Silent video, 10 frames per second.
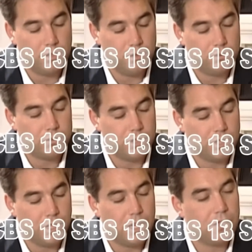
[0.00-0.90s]
know. She
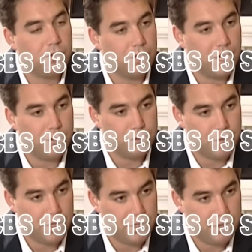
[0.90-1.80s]
did not know that I was
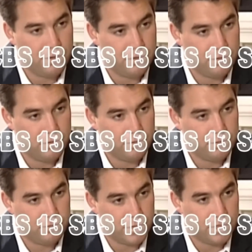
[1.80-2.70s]
married.
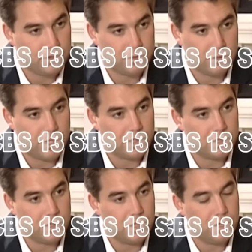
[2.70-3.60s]
That is
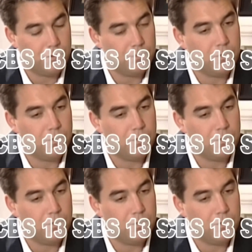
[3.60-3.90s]
correct. So